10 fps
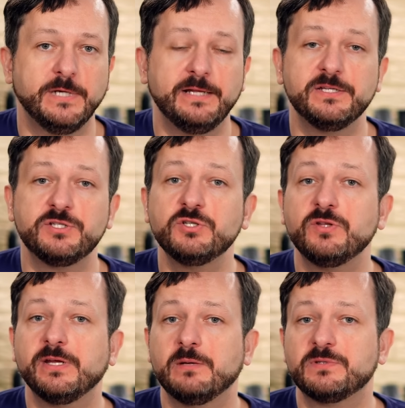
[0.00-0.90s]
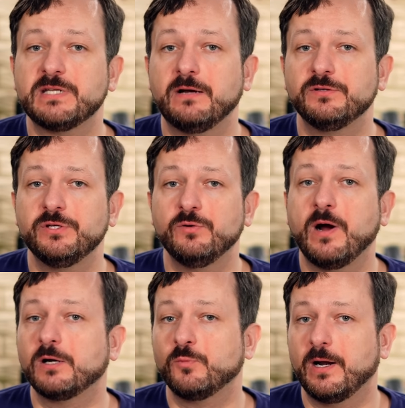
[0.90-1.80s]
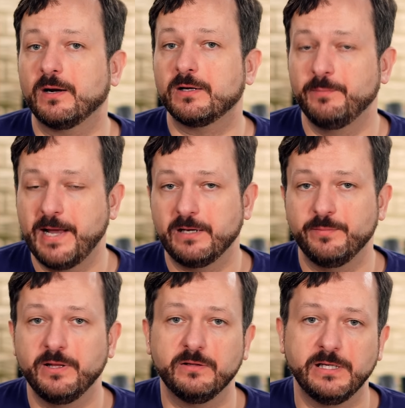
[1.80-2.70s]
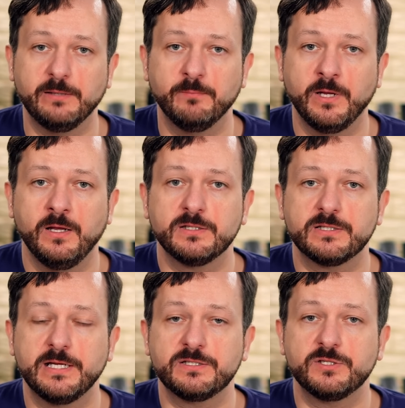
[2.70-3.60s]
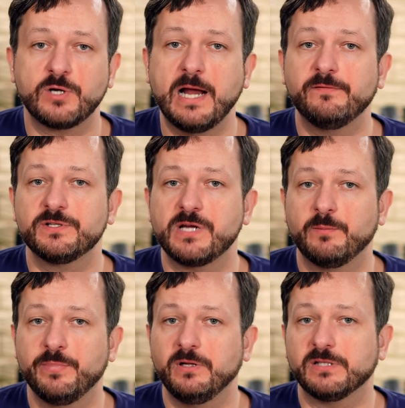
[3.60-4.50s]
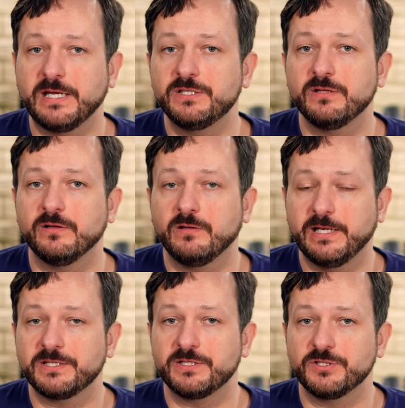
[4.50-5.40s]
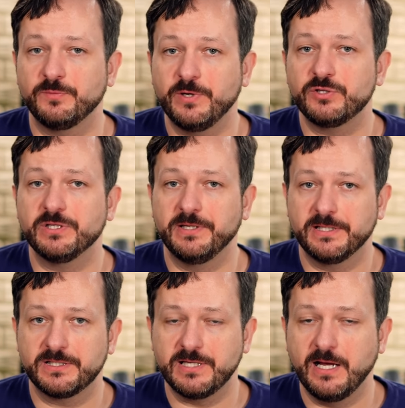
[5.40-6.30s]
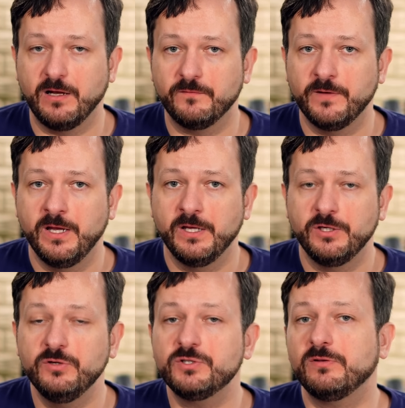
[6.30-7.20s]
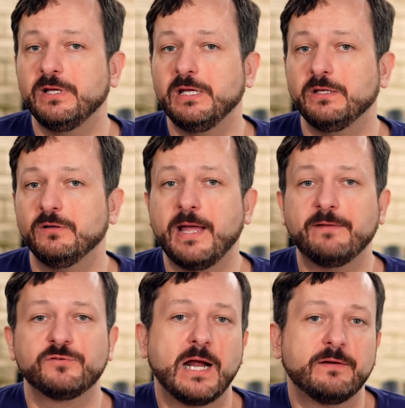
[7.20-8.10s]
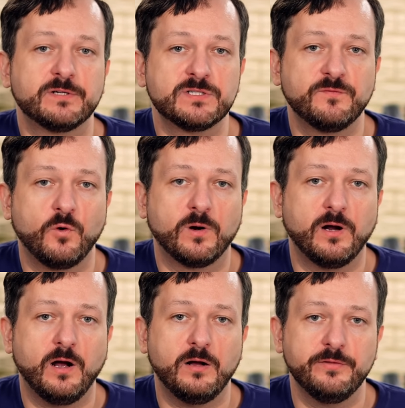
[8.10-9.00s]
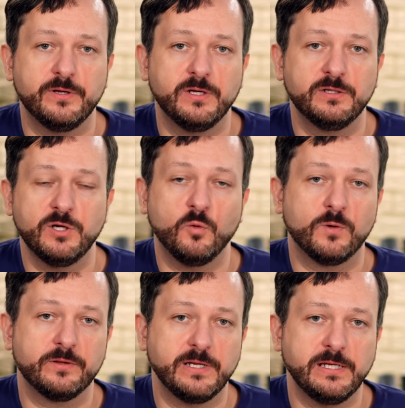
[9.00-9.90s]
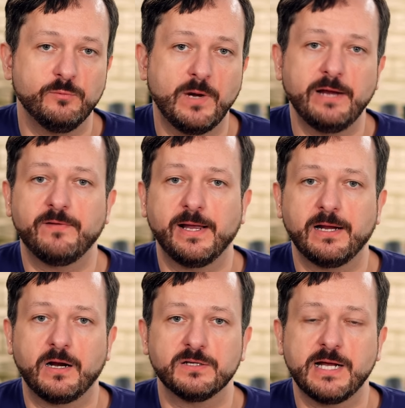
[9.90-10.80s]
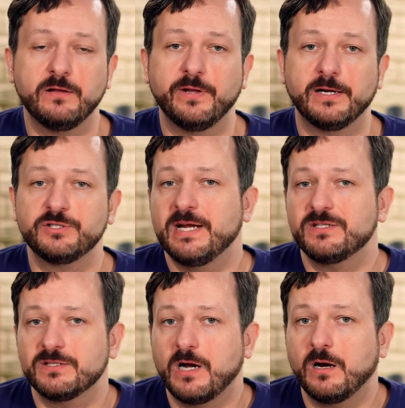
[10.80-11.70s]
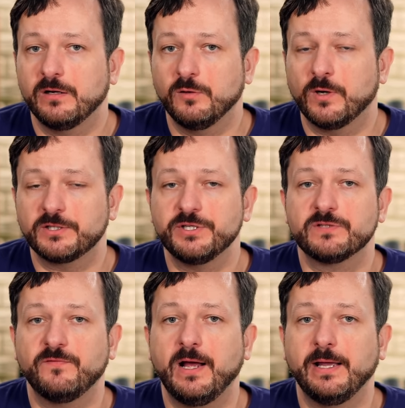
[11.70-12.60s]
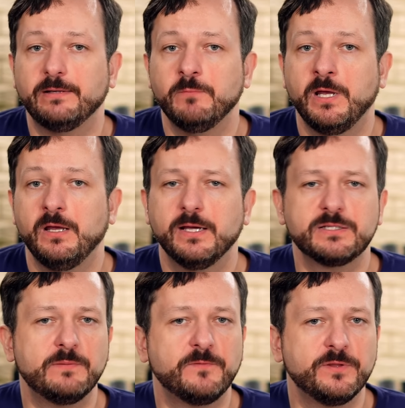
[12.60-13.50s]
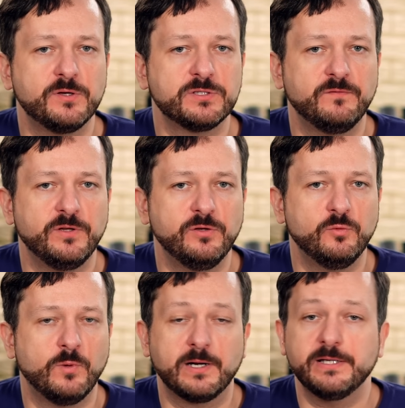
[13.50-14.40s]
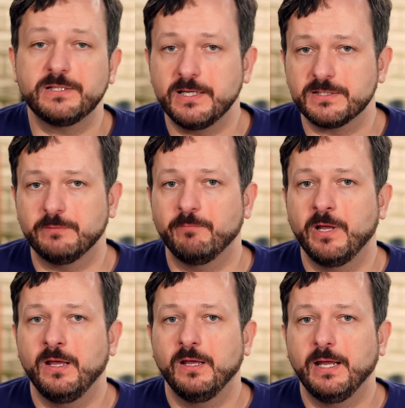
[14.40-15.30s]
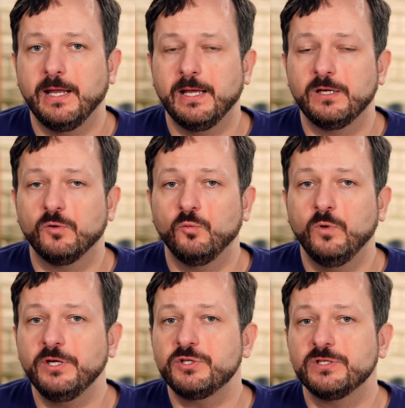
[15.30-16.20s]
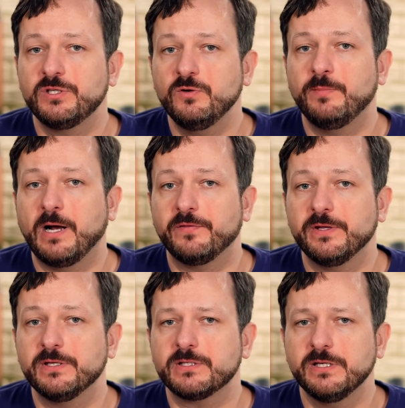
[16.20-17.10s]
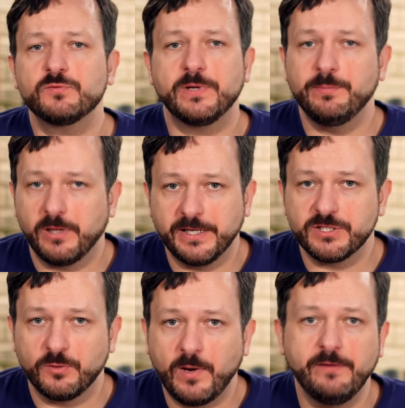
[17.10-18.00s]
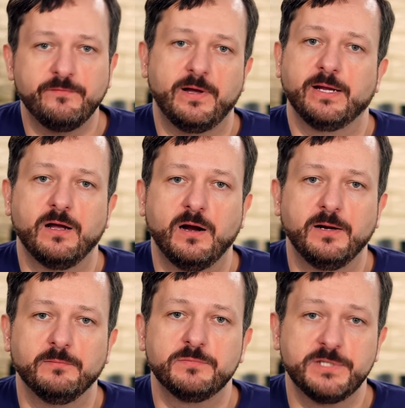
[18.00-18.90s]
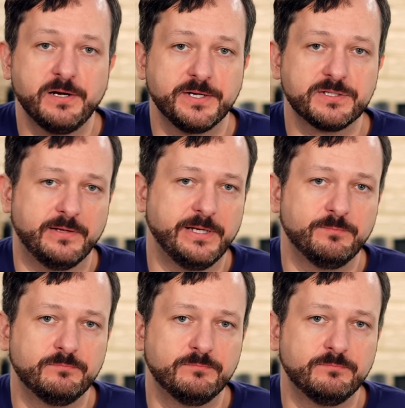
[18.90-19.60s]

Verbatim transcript: And this usually comes down to hardware compatibility. Since drivers are built into the Linux distribution itself, usually you'll have drivers for all the noteworthy Wi Fi cards out there. Chances are it'll work just fine, except for those of you where it doesn't. And what you should do about this is replace your Wi Fi card. Seriously.